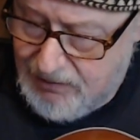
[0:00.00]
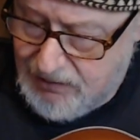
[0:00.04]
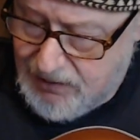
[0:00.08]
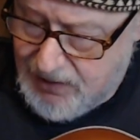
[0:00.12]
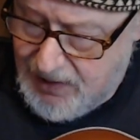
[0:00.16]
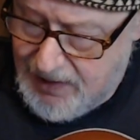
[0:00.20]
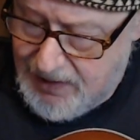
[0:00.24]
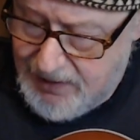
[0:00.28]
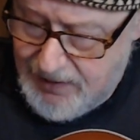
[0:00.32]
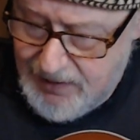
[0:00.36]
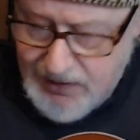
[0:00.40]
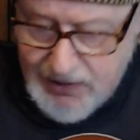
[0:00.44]
and
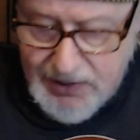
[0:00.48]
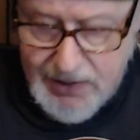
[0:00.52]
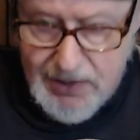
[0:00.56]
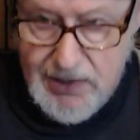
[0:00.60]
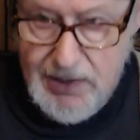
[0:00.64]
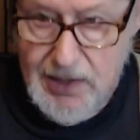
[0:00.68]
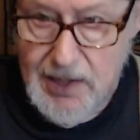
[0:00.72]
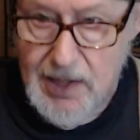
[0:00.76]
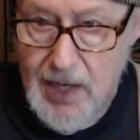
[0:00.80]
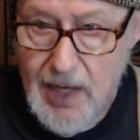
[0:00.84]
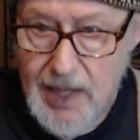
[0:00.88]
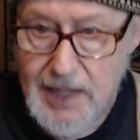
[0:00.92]
this is the
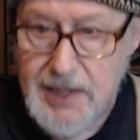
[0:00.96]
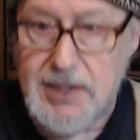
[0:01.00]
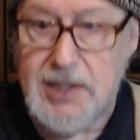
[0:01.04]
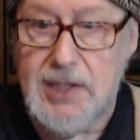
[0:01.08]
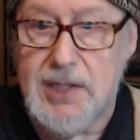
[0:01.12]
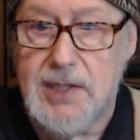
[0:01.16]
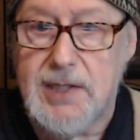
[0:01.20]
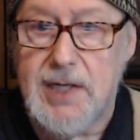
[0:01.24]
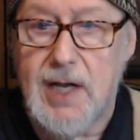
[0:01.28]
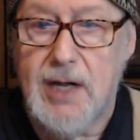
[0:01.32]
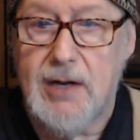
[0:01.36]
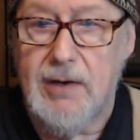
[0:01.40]
nicest
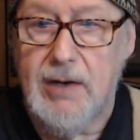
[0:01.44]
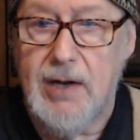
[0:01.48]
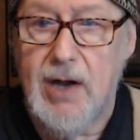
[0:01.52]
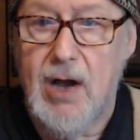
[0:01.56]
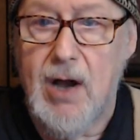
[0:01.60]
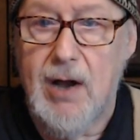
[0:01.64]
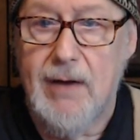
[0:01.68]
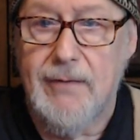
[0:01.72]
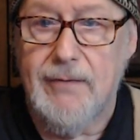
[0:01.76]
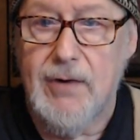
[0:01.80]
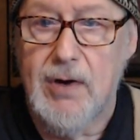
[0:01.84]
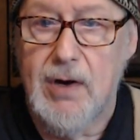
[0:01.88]
sounding
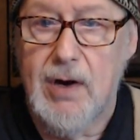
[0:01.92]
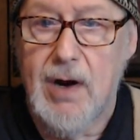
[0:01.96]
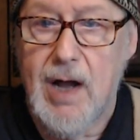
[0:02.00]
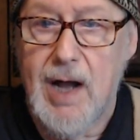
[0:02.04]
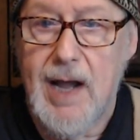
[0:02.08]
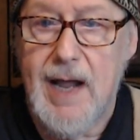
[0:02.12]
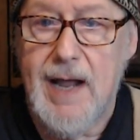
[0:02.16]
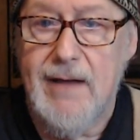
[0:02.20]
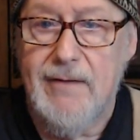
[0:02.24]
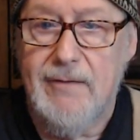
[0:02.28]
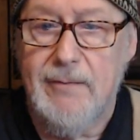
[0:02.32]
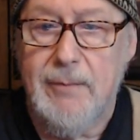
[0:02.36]
Hofner I
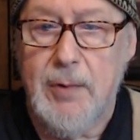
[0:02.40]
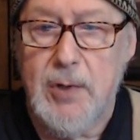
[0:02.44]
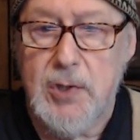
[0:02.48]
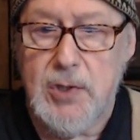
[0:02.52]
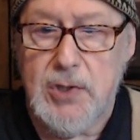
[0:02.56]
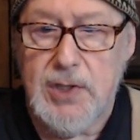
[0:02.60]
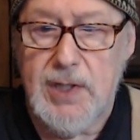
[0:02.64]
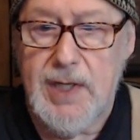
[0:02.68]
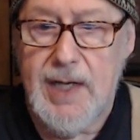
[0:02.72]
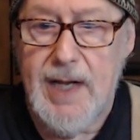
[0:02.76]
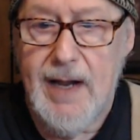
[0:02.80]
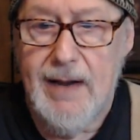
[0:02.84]
have
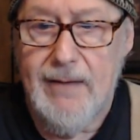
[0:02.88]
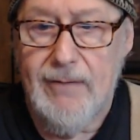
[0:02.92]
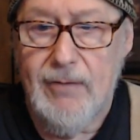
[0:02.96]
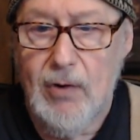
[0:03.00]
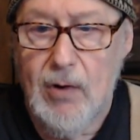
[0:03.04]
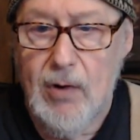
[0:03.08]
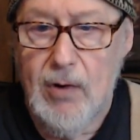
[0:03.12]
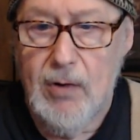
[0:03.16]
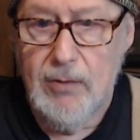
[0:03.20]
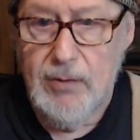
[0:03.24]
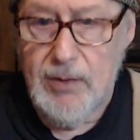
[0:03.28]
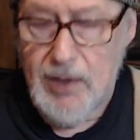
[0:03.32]
personally ever
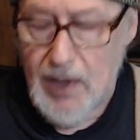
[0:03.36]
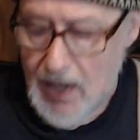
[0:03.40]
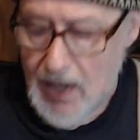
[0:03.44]
owned, and I've